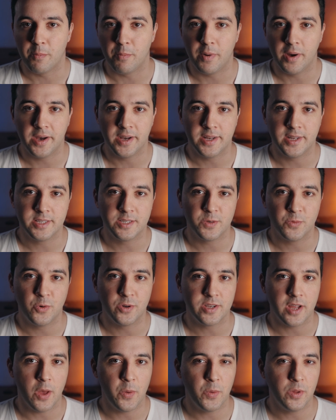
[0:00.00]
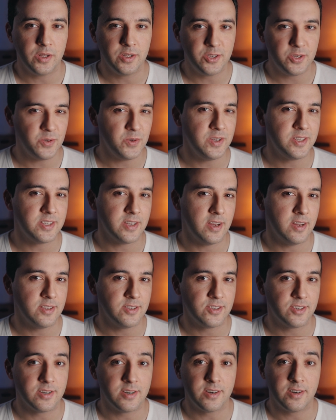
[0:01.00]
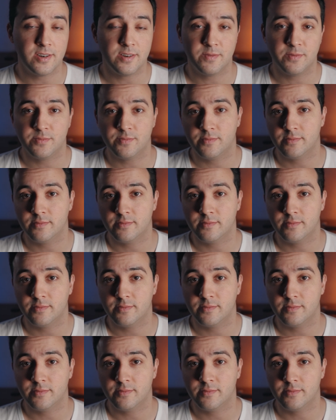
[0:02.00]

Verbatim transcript: But what I will do is answer